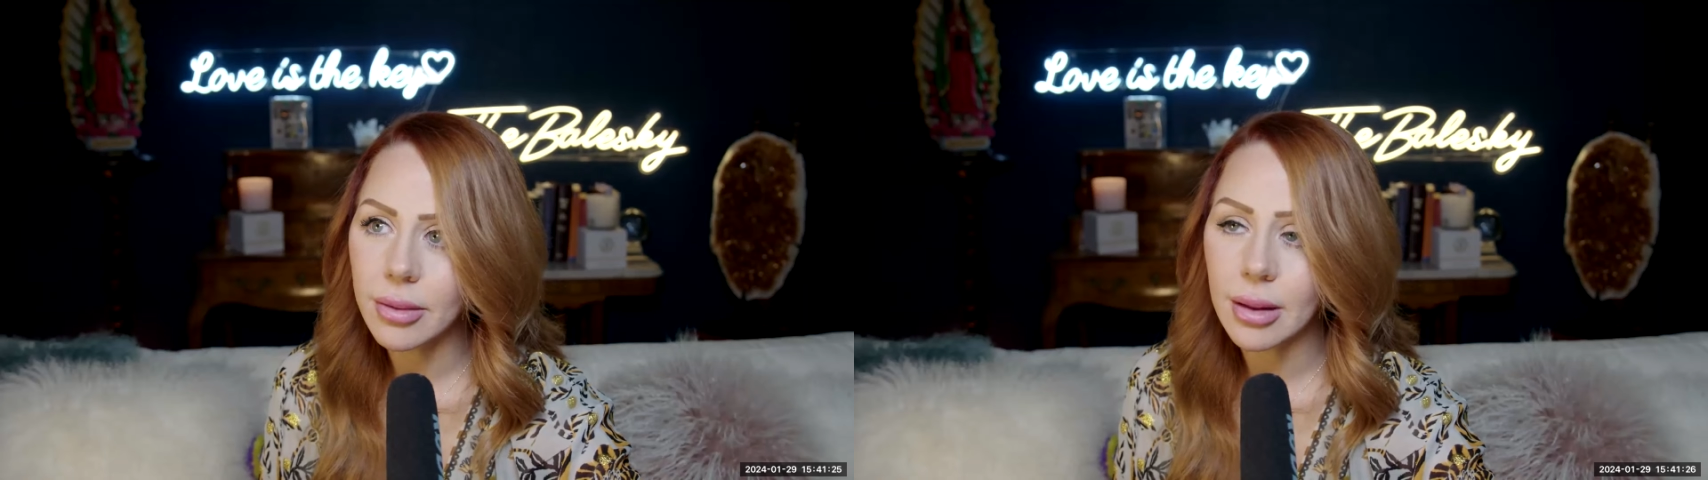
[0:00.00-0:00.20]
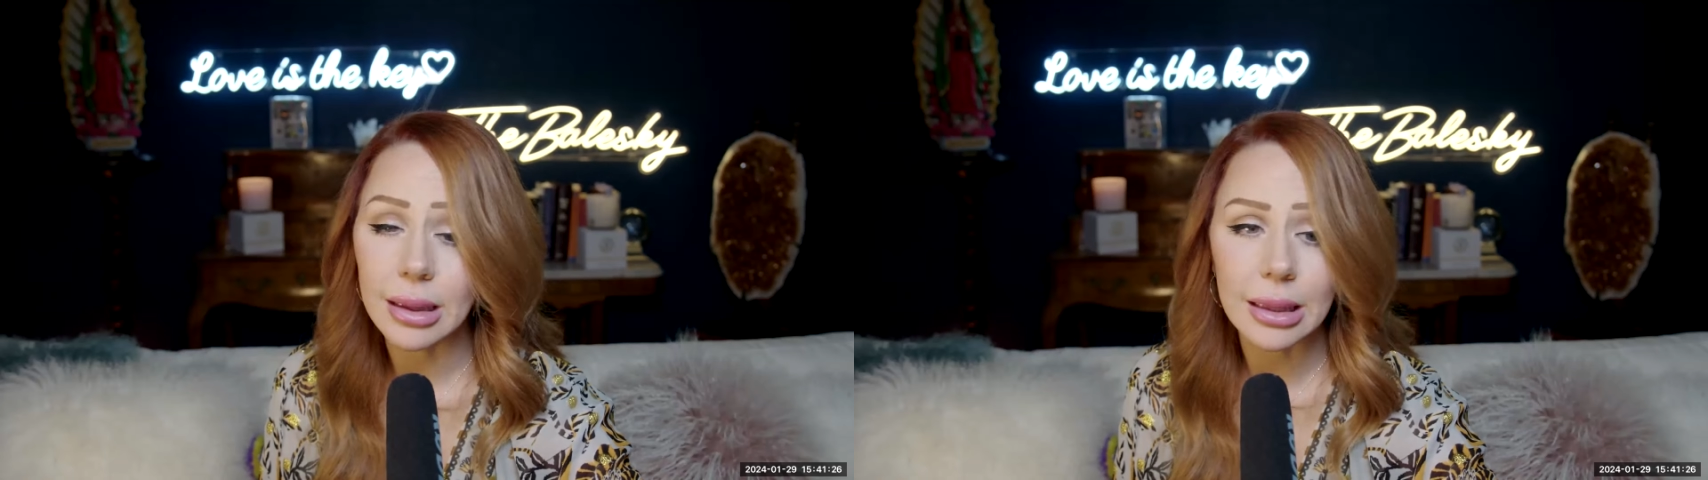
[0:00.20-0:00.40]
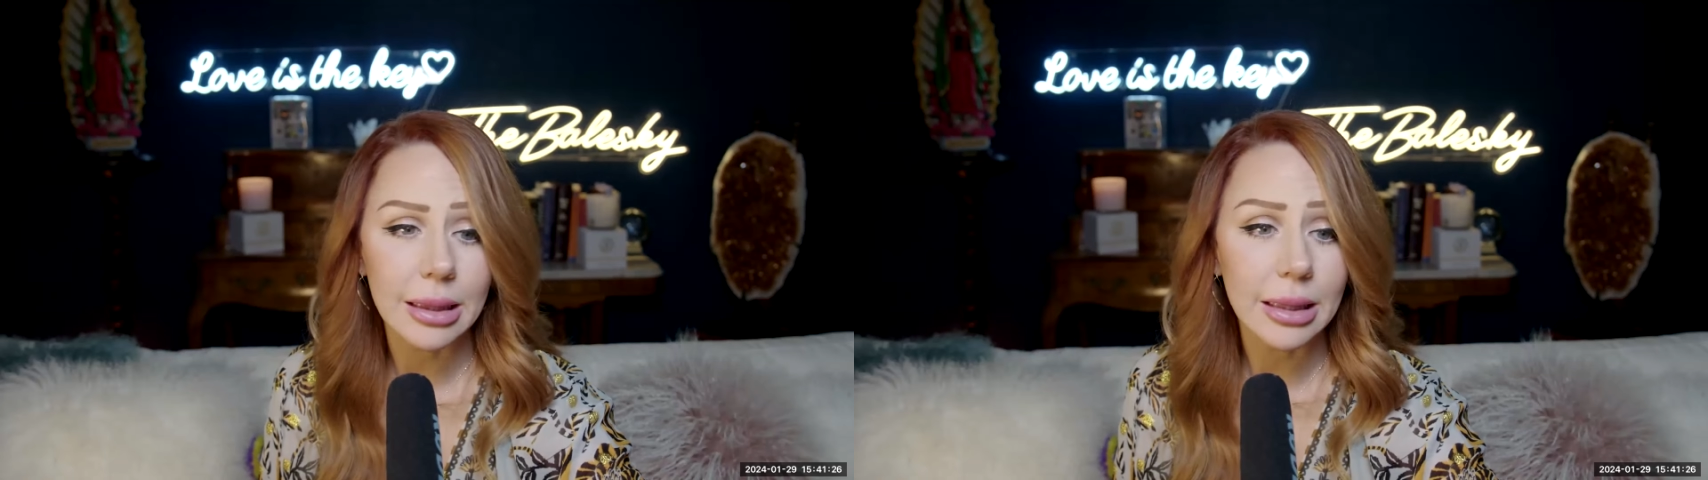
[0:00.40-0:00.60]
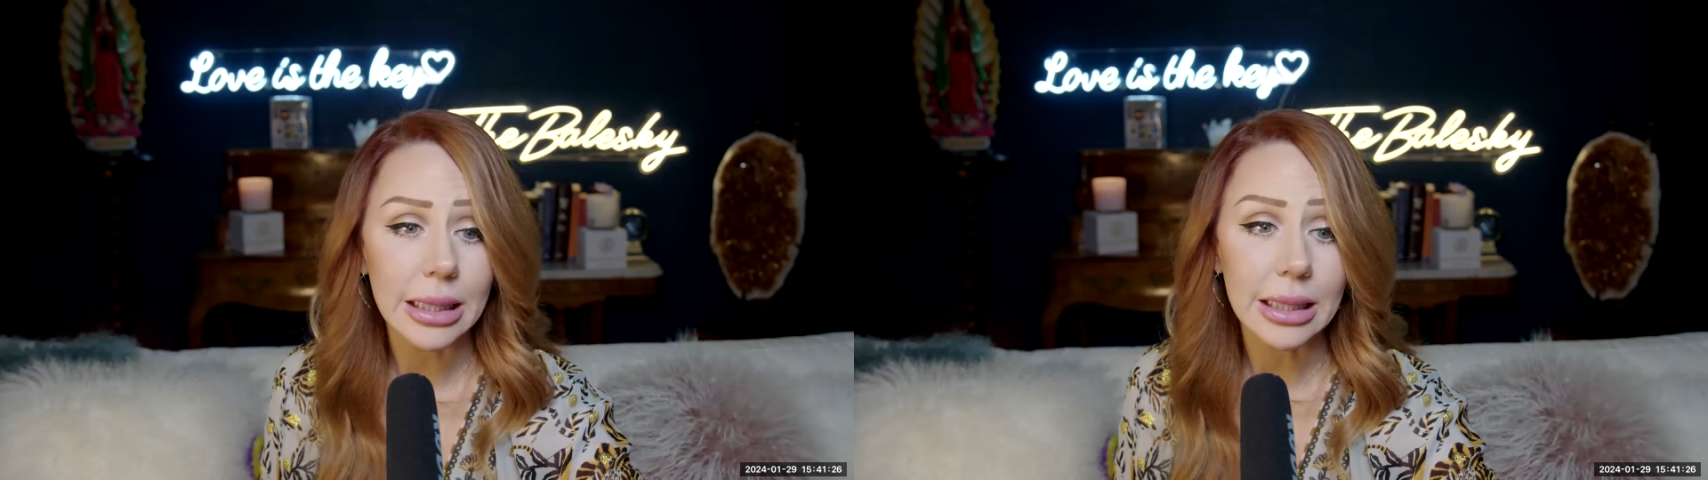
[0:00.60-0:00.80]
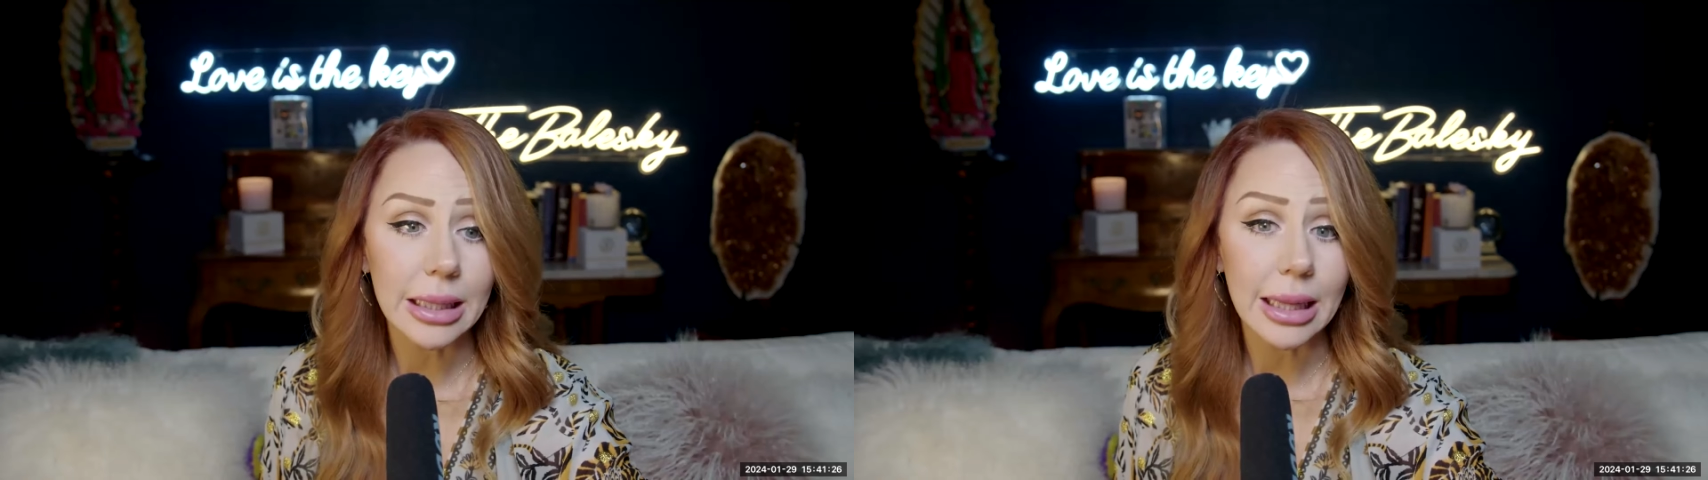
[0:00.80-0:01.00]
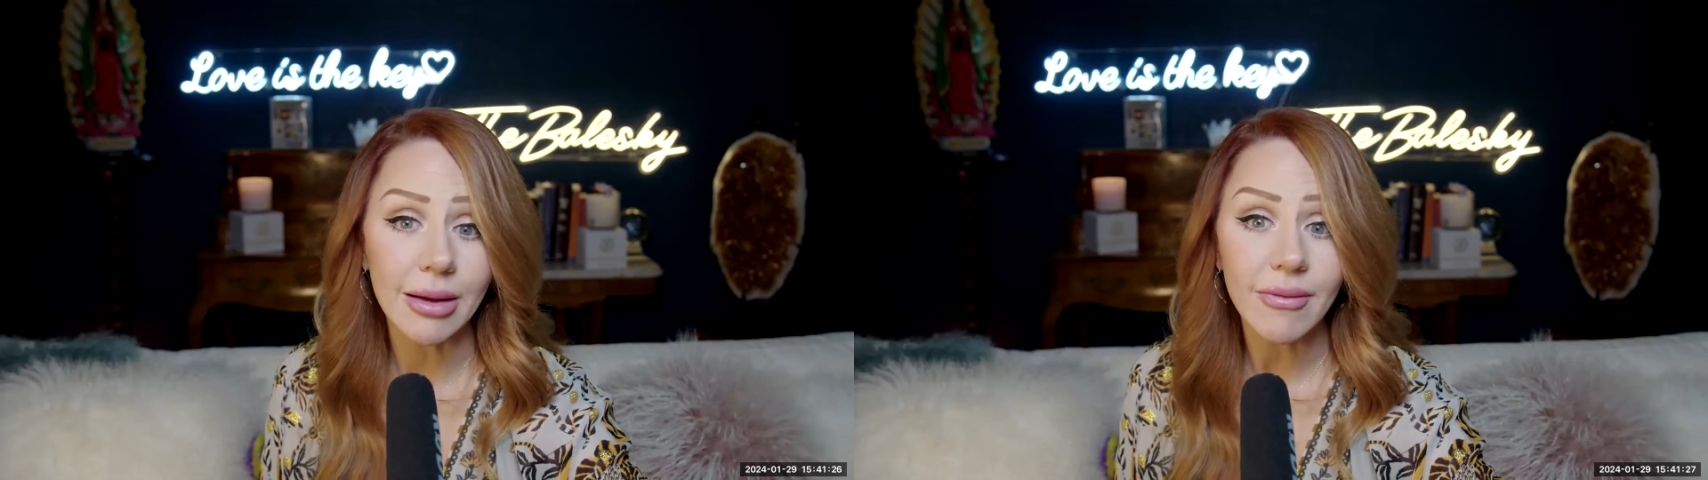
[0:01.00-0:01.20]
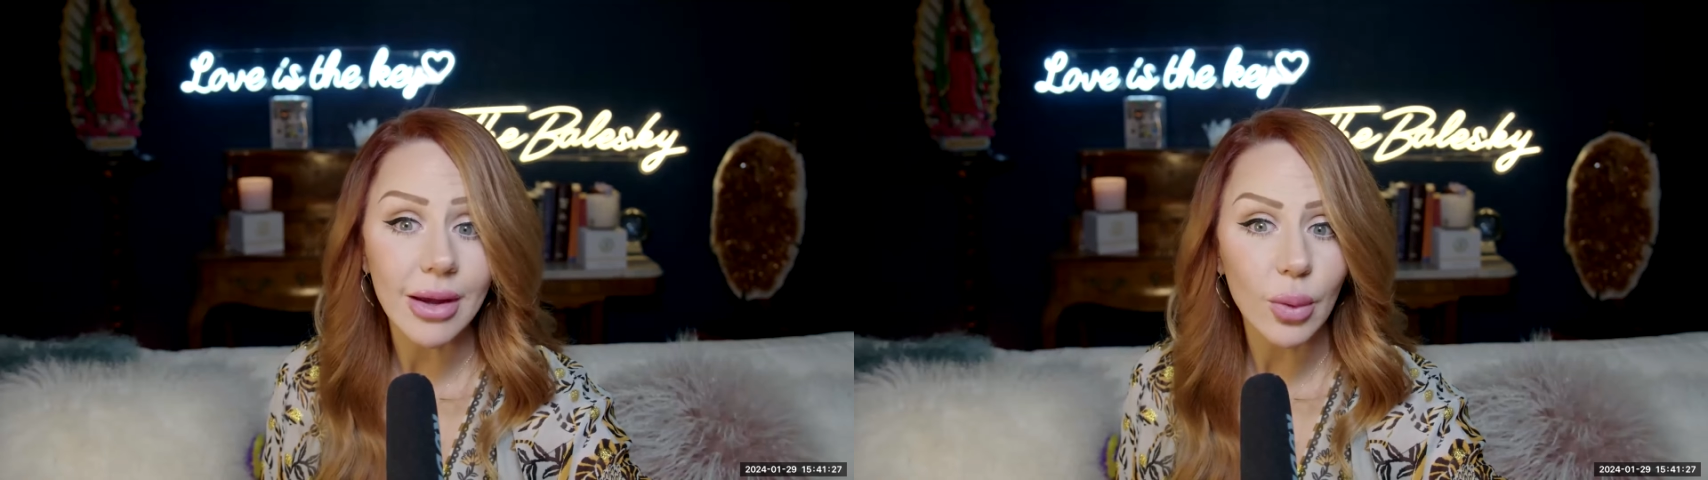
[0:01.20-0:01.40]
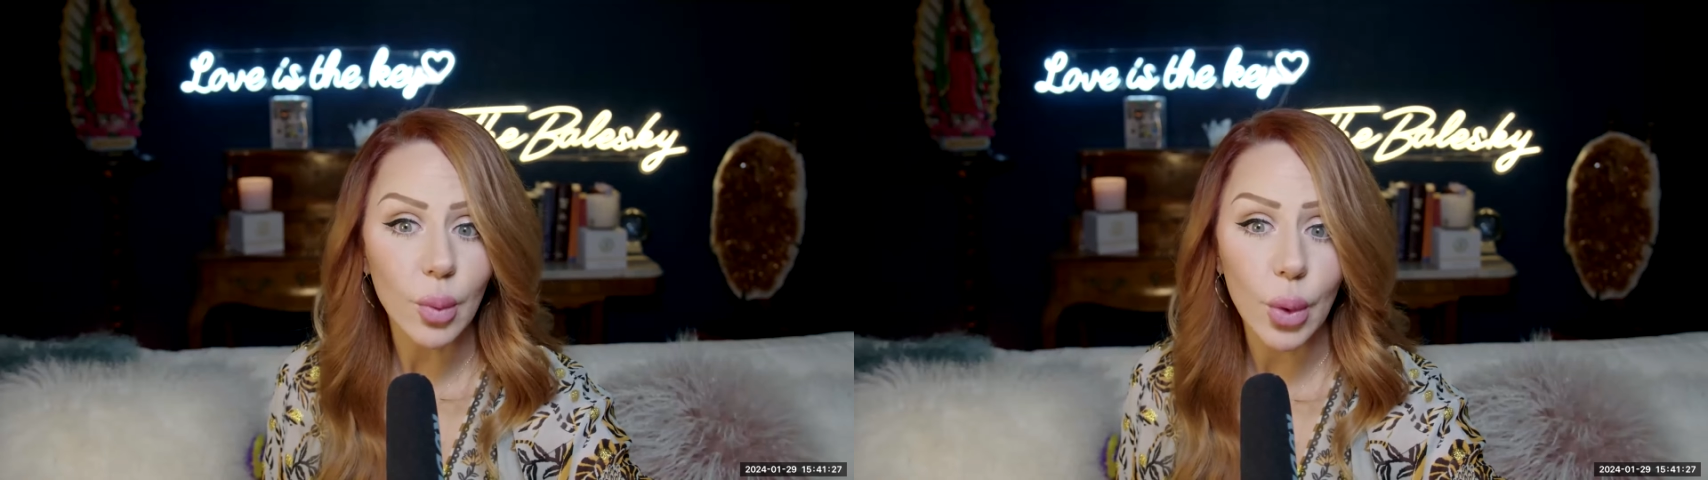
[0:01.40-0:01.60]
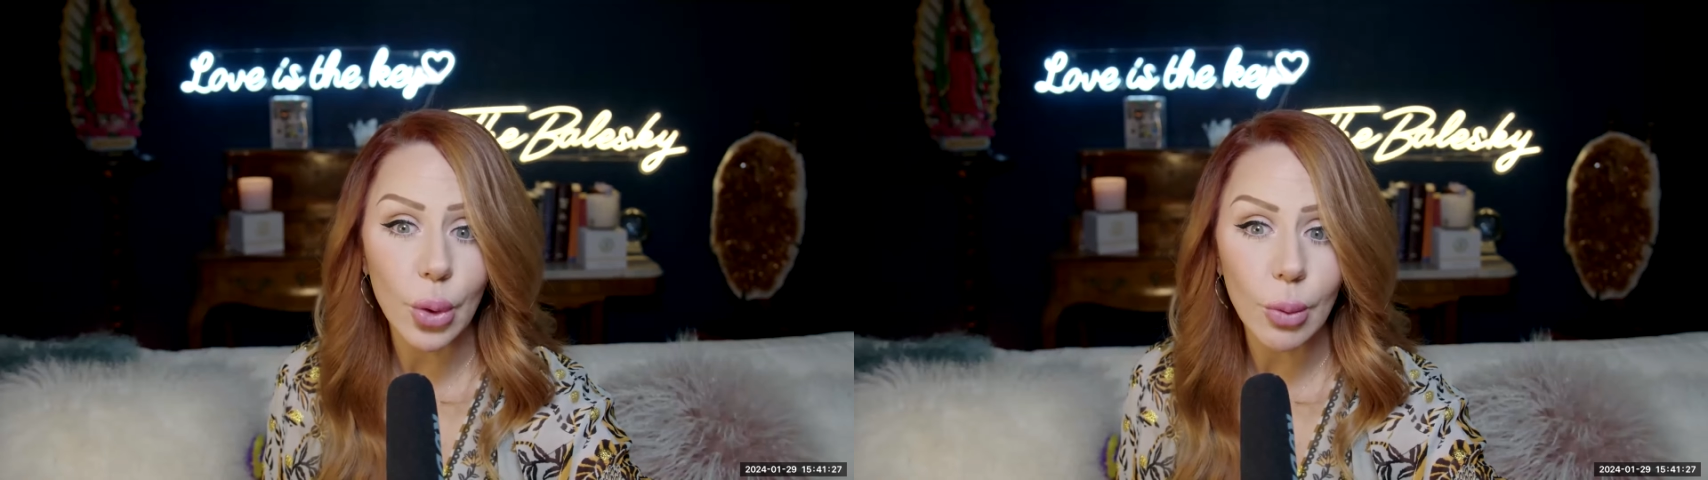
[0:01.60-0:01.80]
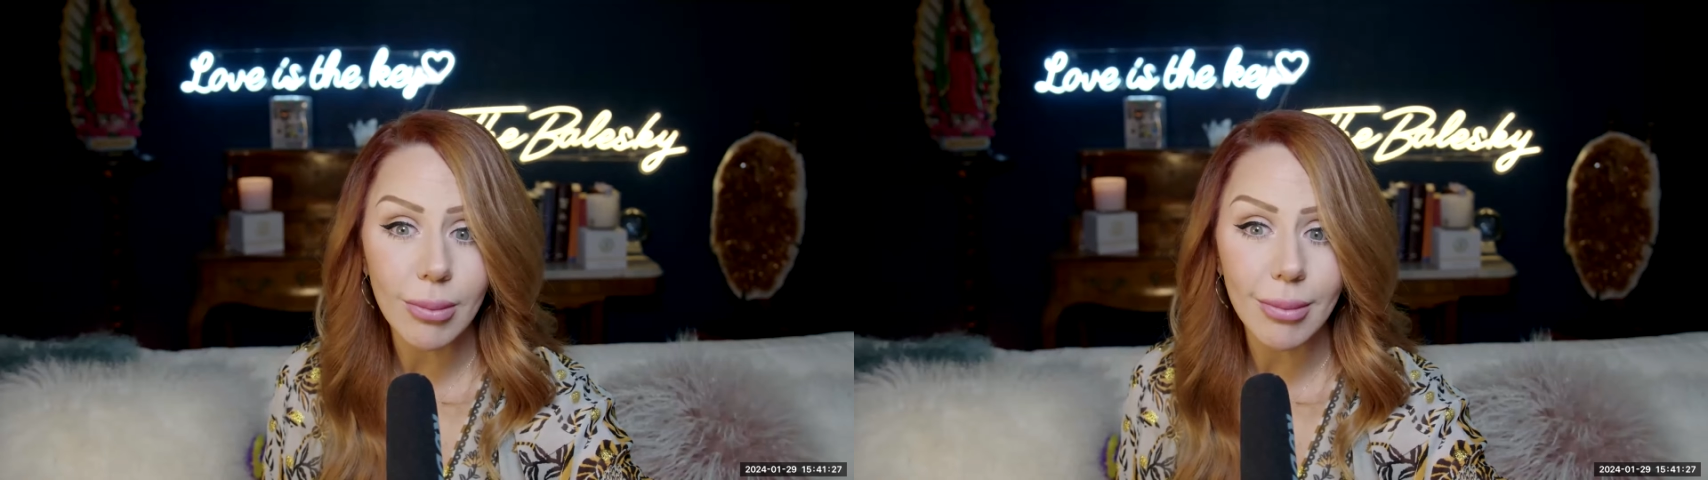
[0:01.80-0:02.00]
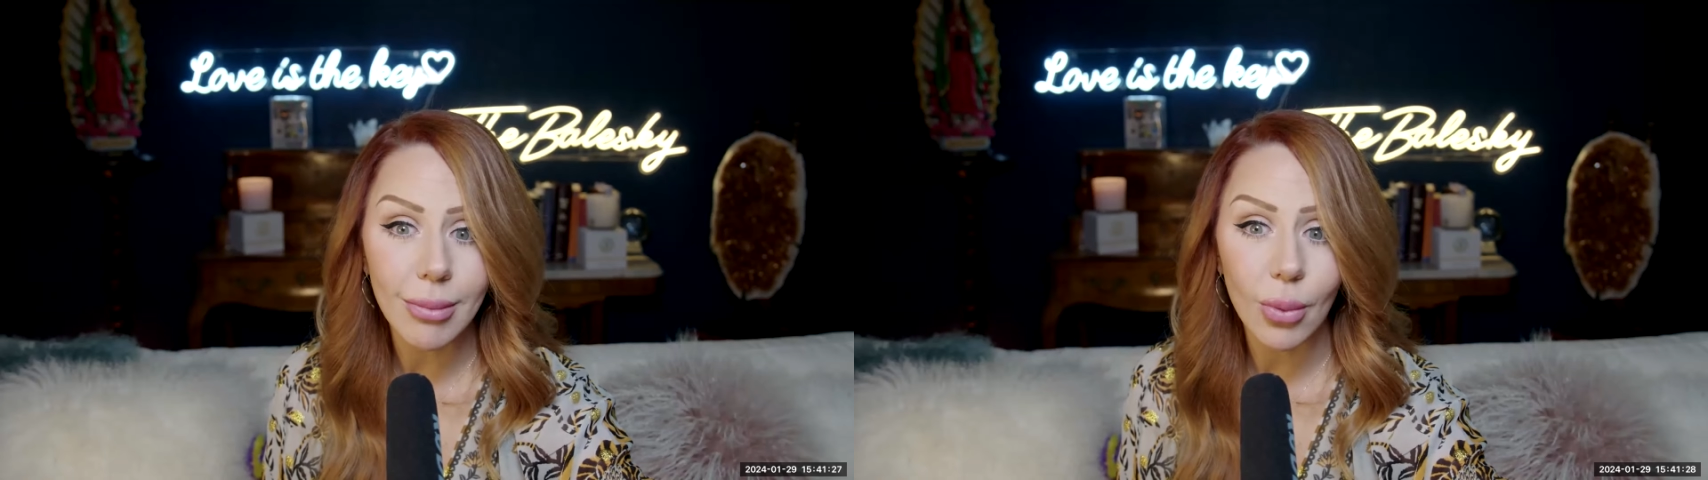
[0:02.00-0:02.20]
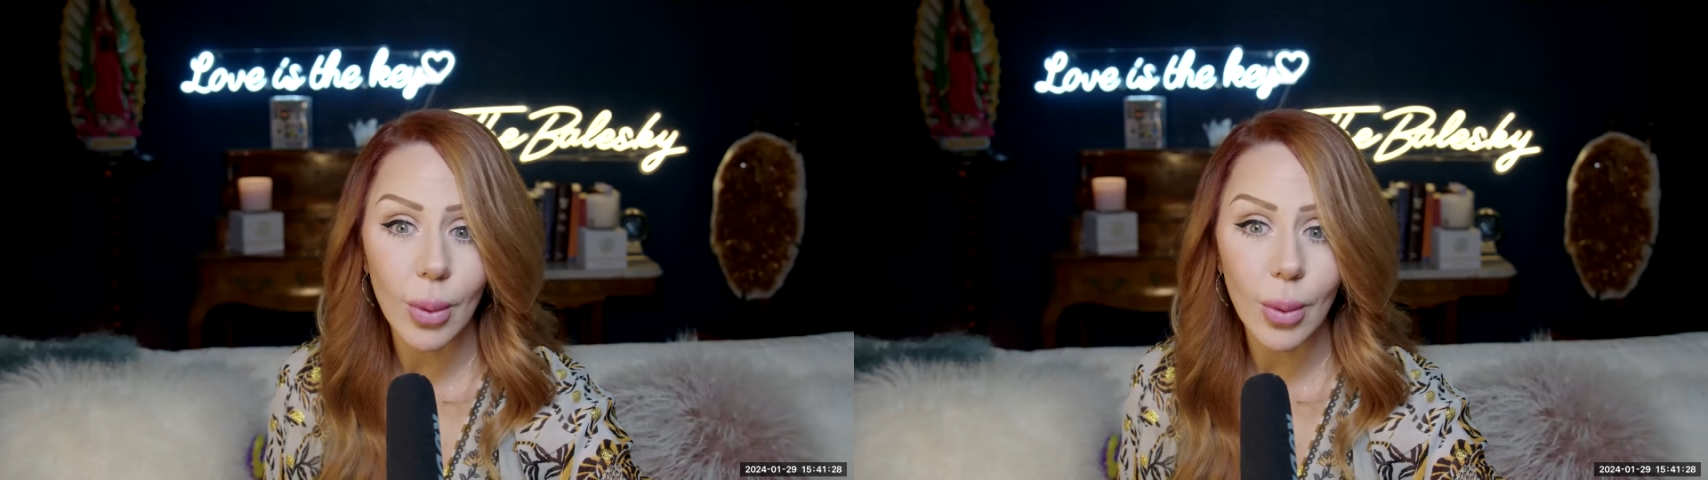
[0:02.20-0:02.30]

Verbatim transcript: the living room,